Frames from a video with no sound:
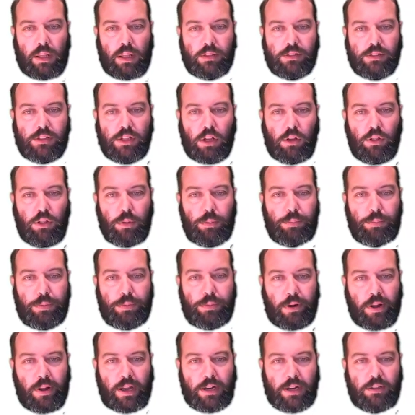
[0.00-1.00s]
So the
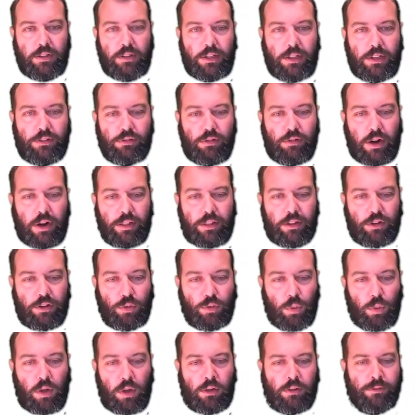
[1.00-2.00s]
product is greater than
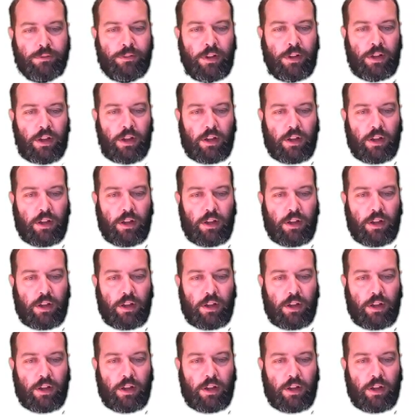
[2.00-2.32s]
12.